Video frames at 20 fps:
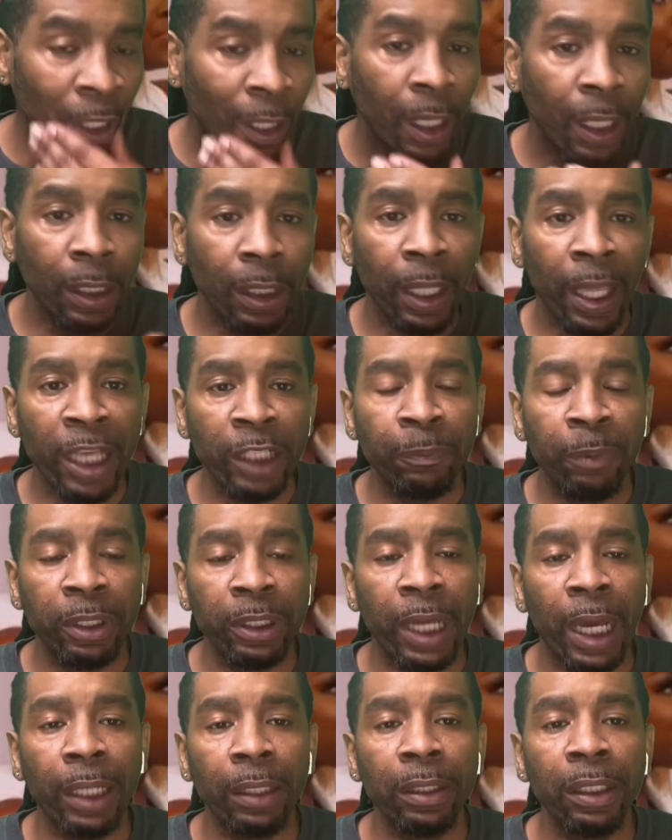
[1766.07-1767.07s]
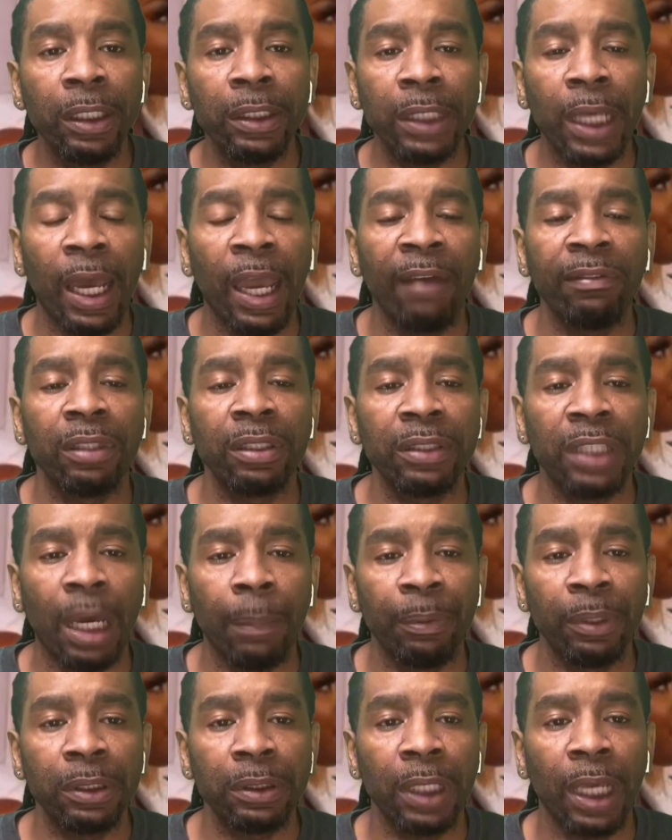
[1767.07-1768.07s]
And last but not least, I have to stop
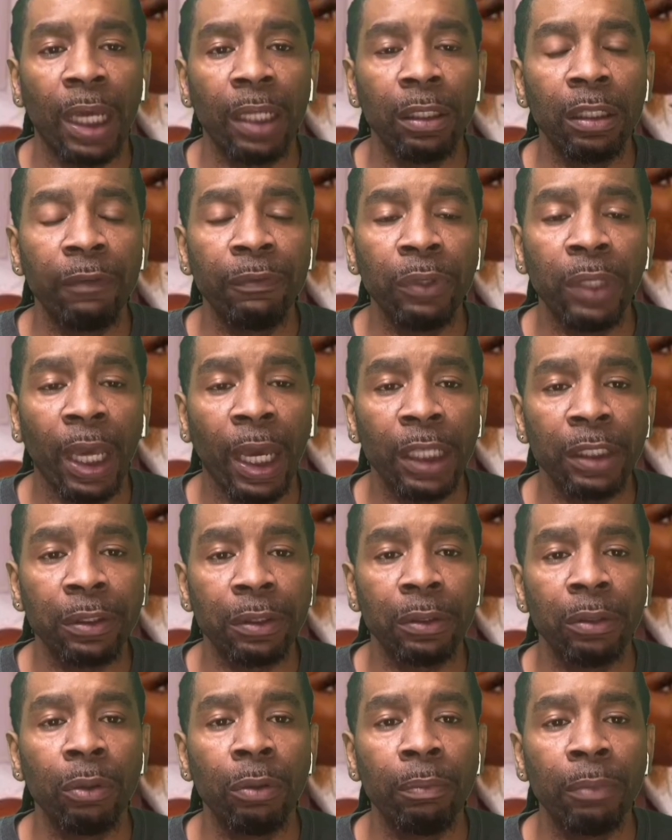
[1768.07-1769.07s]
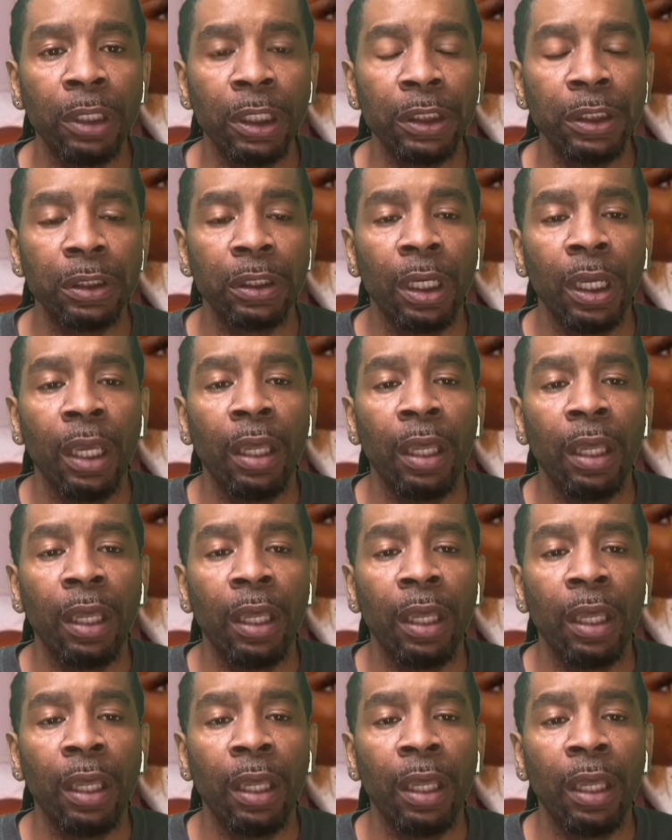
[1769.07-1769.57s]
and say I love you guys so much.